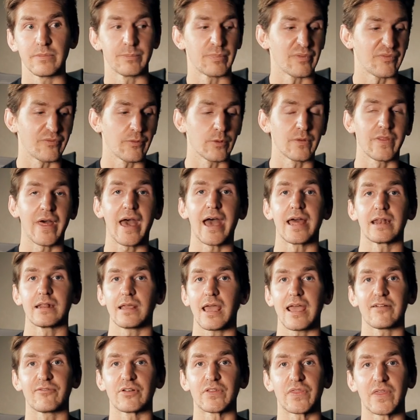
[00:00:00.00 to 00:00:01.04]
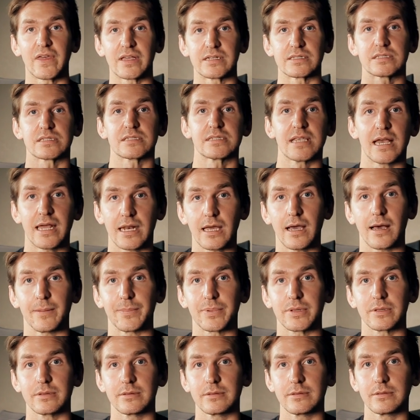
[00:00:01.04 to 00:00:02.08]
Before that, everything is set
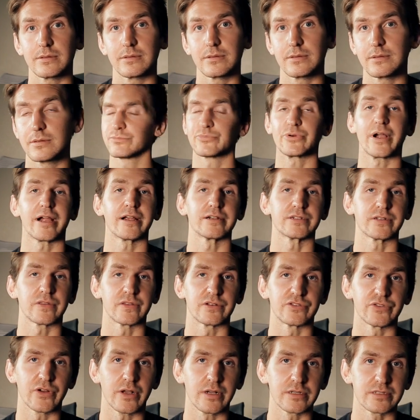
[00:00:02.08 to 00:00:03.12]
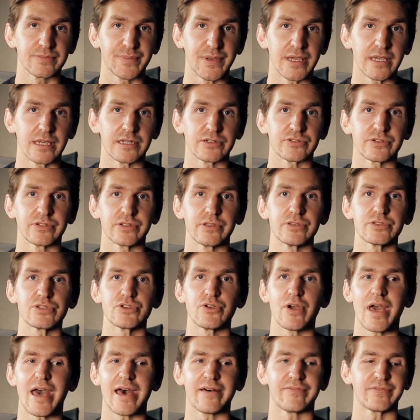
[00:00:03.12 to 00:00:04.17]
up. Prior to the drugs being introduced,
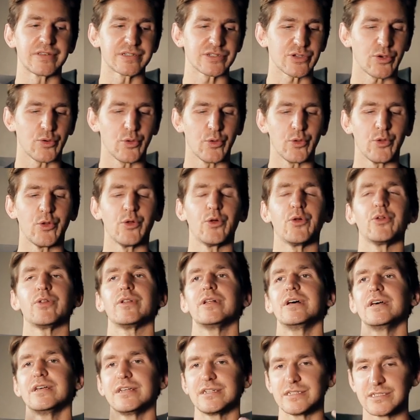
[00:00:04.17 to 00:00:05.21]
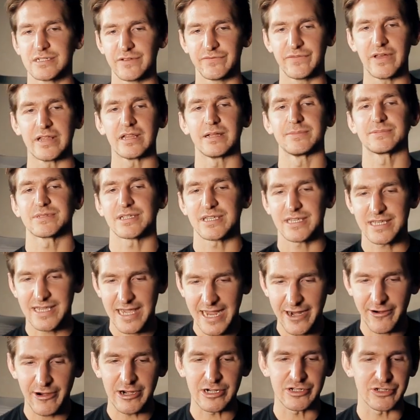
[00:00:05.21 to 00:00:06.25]
you have this whole developed
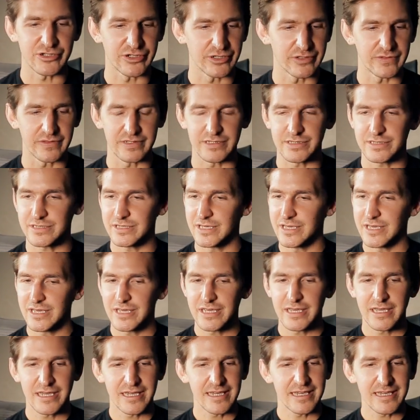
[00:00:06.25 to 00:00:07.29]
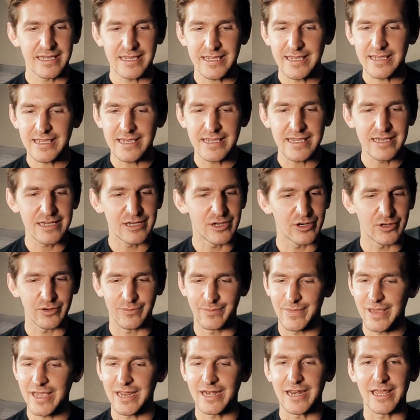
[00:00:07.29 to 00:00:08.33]
character, this
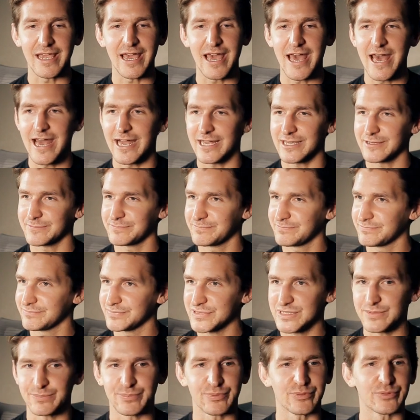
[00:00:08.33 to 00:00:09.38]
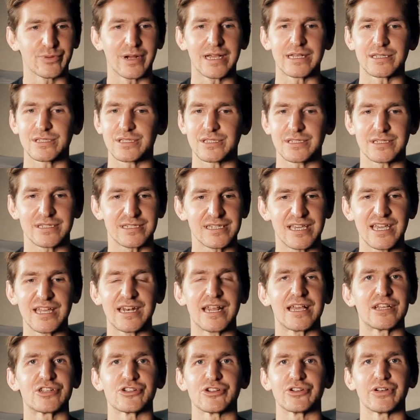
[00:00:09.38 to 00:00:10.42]
egomaniac, depressed
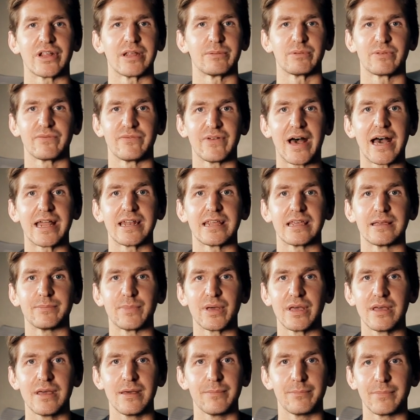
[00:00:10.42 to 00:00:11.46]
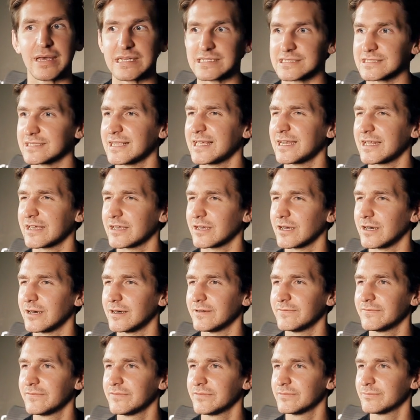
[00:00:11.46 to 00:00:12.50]
teenager named Vadim
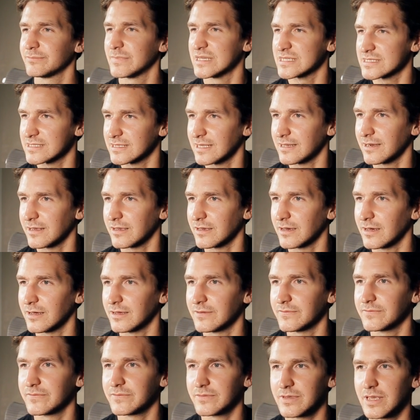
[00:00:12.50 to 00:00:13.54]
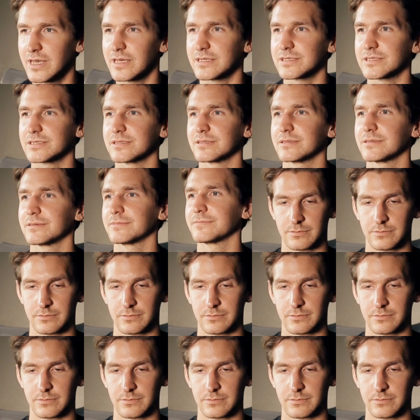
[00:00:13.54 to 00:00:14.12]
Maslenikov. Maslenikov, yes.